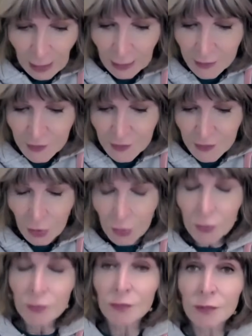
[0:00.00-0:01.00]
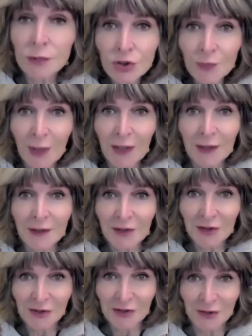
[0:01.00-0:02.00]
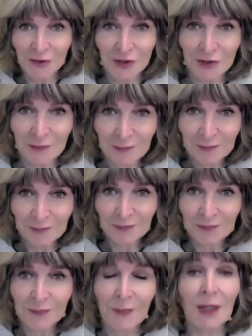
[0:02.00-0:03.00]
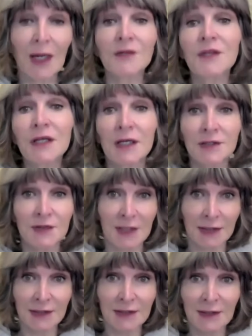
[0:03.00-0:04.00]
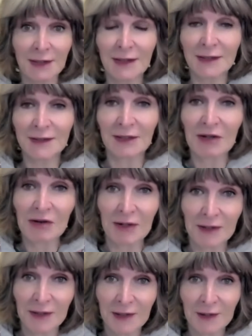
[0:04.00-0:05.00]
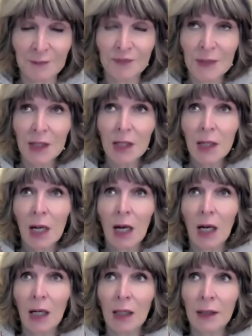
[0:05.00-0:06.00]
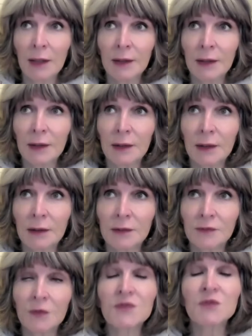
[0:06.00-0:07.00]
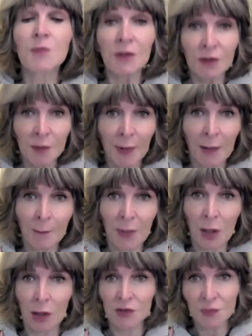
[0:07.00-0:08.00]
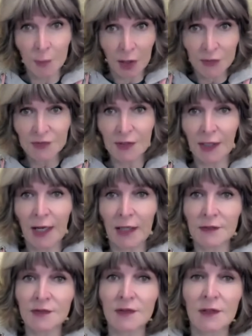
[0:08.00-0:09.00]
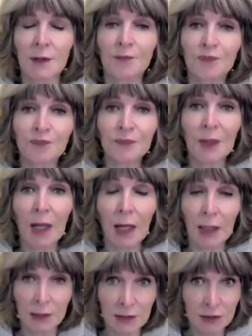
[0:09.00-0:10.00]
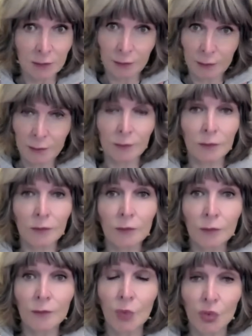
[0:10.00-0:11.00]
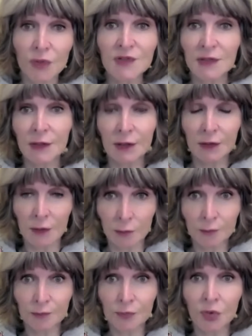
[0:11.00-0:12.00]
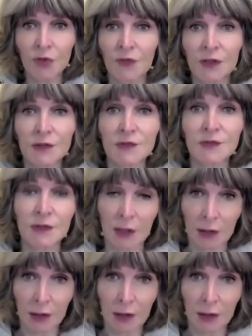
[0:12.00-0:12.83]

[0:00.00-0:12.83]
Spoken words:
And so to my conclusion, I think I said a little earlier, I have spoken about Mars in Cancer, and more recently, the previous